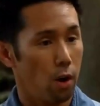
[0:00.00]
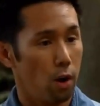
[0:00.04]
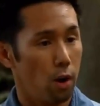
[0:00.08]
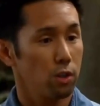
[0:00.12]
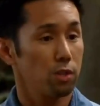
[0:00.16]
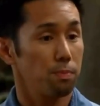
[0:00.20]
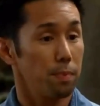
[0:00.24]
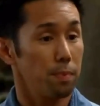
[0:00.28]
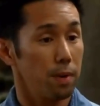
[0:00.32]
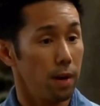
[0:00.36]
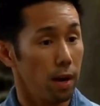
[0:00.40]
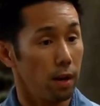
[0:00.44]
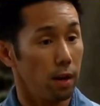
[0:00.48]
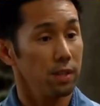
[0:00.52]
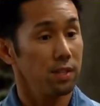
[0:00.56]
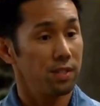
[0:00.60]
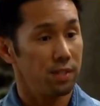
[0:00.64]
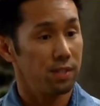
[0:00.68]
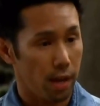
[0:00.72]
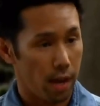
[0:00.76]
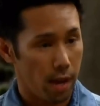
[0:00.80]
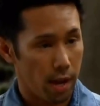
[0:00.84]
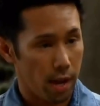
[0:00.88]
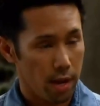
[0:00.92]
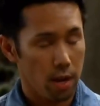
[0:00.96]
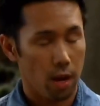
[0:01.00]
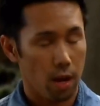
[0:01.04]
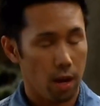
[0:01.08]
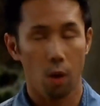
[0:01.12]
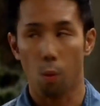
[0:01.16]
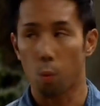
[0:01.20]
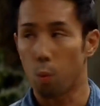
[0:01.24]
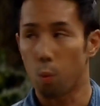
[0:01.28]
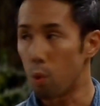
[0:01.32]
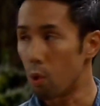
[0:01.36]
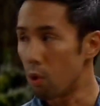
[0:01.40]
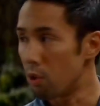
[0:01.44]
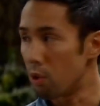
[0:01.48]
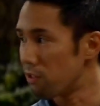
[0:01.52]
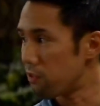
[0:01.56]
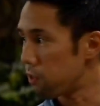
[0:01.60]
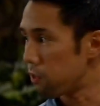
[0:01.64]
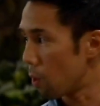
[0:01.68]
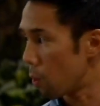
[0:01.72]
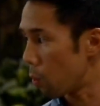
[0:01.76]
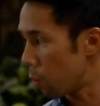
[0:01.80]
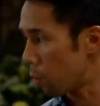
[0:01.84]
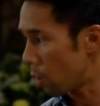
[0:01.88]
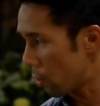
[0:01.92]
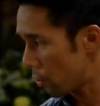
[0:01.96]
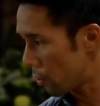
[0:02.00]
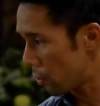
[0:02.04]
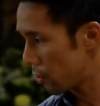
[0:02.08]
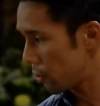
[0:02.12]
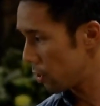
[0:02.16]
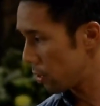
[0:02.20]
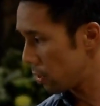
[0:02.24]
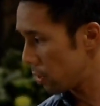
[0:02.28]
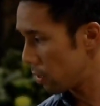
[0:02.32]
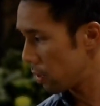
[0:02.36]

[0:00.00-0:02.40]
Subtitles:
heard Spinelli say, word for word,